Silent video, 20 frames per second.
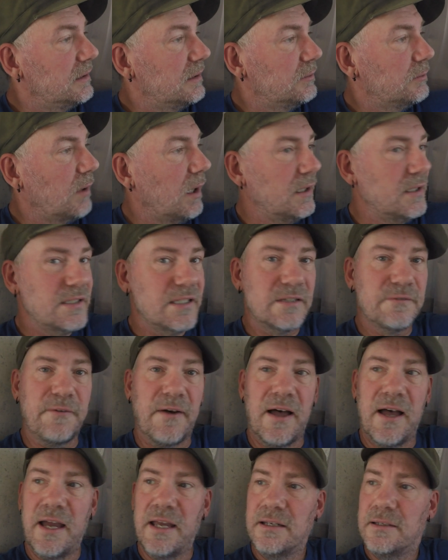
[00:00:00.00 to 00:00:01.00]
Rollins is
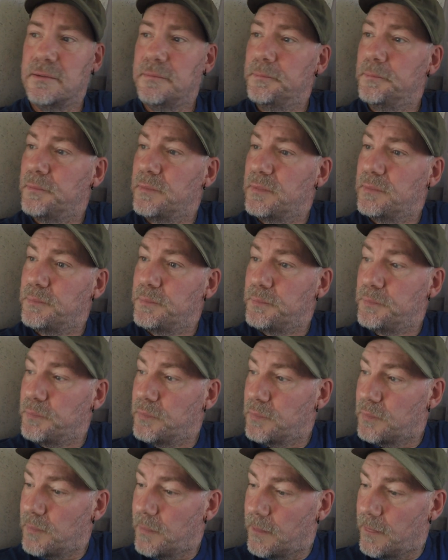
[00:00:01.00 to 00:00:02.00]
fine.
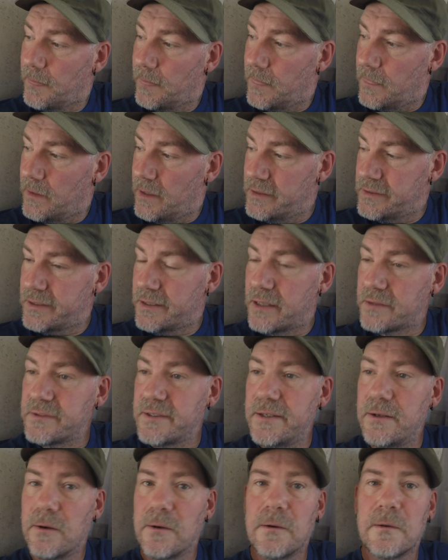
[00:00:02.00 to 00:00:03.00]
He's a
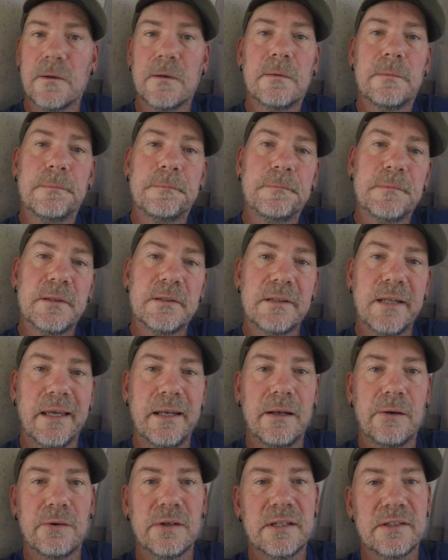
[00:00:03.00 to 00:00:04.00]
dusty dog. He's
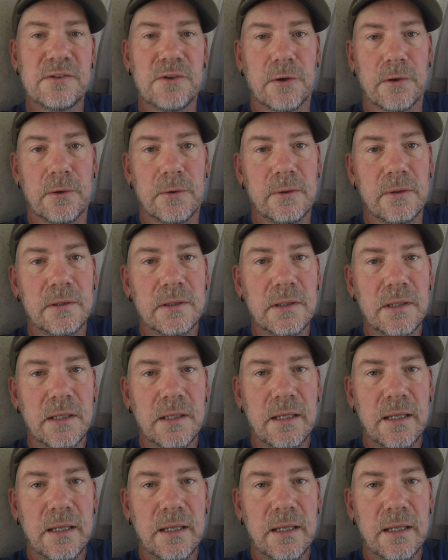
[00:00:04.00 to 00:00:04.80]
laying out in his dirt hole.